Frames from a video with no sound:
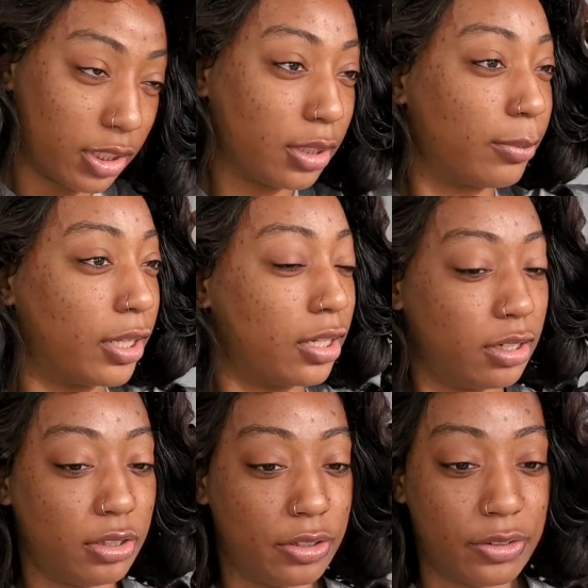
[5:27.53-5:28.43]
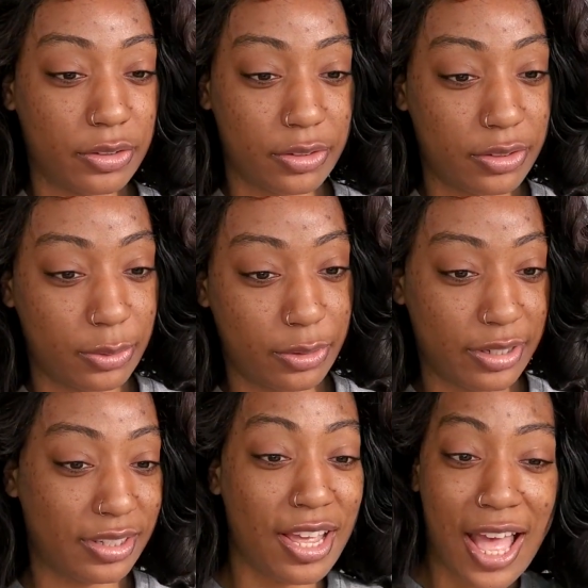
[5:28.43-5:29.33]
My hair looks so
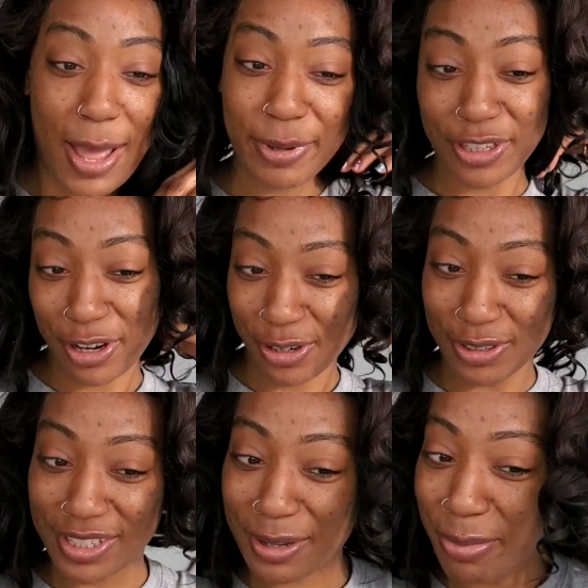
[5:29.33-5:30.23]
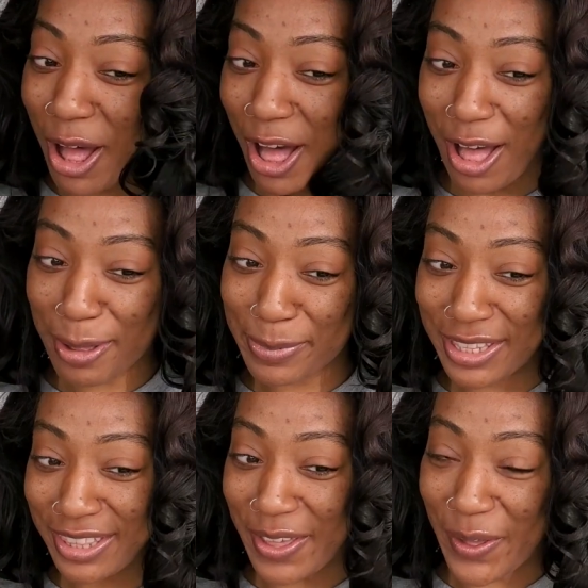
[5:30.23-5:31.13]
crazy. I mean, the curls look popping
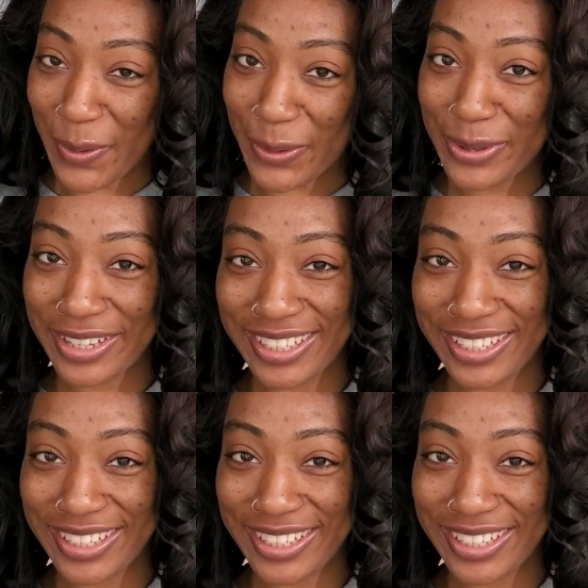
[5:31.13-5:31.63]
though.